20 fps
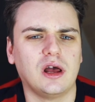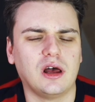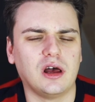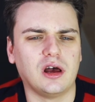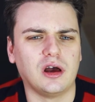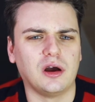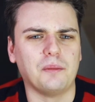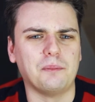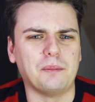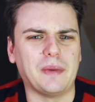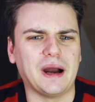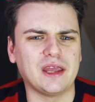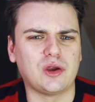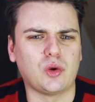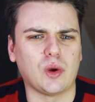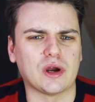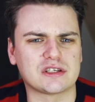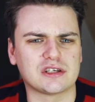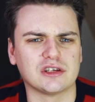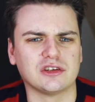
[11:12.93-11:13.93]
My
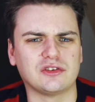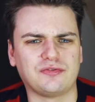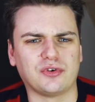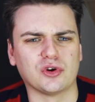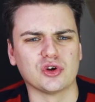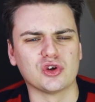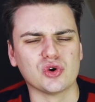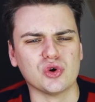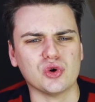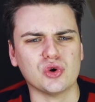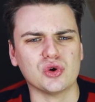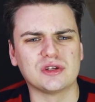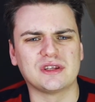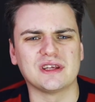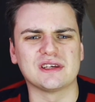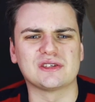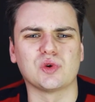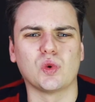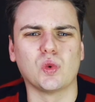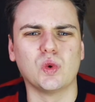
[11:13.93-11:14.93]
question for you
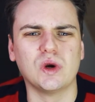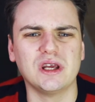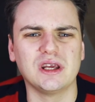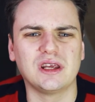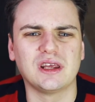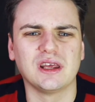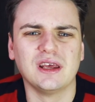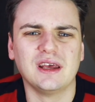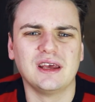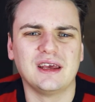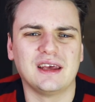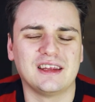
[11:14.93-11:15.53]
this week